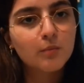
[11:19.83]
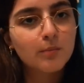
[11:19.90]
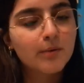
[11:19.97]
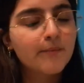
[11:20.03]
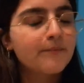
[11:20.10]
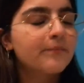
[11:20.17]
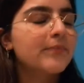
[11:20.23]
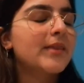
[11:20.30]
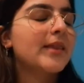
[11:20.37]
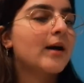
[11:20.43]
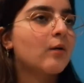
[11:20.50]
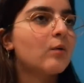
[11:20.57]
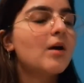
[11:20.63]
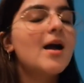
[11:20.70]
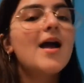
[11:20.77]
trope.
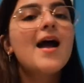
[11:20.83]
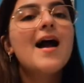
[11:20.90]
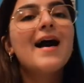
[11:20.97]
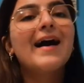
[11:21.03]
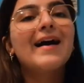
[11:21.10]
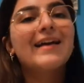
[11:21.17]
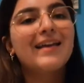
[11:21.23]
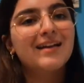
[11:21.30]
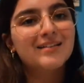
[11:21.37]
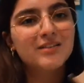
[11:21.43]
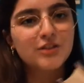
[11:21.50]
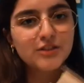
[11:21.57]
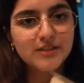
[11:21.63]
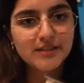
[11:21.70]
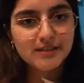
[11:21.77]
Now, I
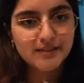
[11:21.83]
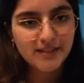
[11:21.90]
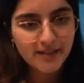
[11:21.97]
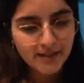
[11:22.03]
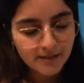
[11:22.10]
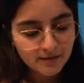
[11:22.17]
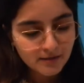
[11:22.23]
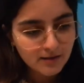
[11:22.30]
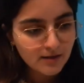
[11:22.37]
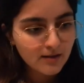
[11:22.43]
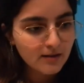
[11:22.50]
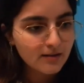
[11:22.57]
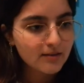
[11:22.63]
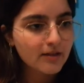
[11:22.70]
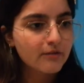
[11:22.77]
understand
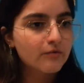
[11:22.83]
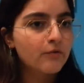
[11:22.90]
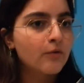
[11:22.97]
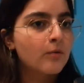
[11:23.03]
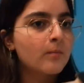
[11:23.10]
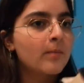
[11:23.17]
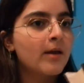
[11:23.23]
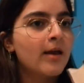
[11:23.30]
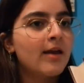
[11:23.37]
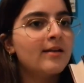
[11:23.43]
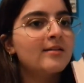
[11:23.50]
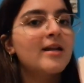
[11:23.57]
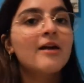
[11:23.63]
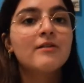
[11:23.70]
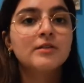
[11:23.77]
that from
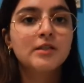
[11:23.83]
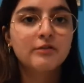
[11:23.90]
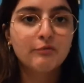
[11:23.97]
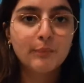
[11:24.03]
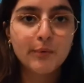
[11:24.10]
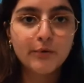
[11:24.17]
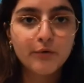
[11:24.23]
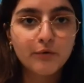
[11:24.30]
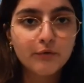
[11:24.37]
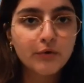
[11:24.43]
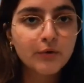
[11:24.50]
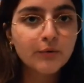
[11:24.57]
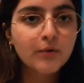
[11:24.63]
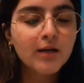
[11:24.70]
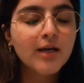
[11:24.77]
a narrative point of
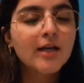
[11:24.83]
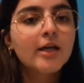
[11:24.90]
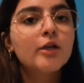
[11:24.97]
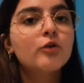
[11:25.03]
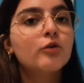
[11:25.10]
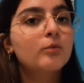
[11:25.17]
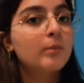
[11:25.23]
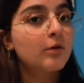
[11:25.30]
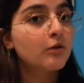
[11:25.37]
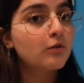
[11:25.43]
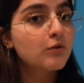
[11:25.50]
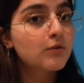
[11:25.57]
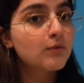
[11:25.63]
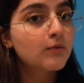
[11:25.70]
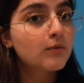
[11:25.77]
view it could be
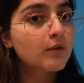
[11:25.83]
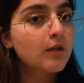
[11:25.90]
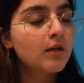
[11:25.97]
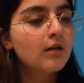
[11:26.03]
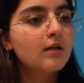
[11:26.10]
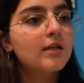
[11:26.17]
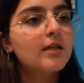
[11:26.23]
useful,